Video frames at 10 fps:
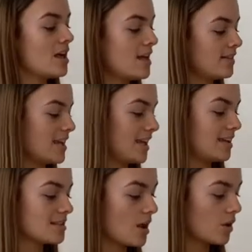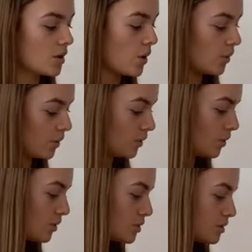These are
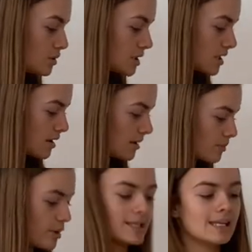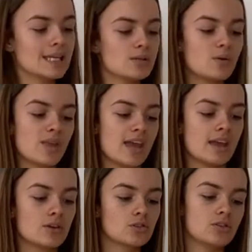called Pretty Little
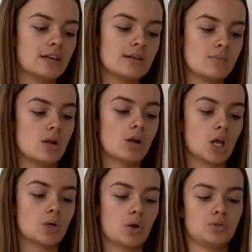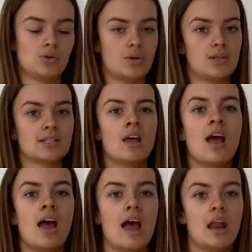Thing Cream Logo Joggers.
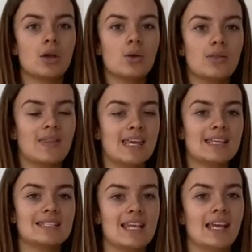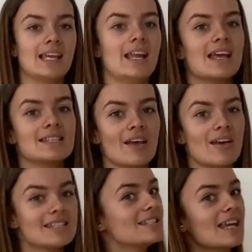And I got these in a
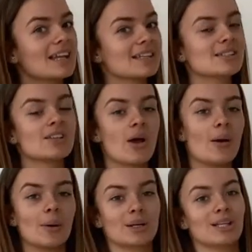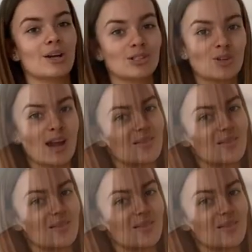size 6. So I'm gonna go try them,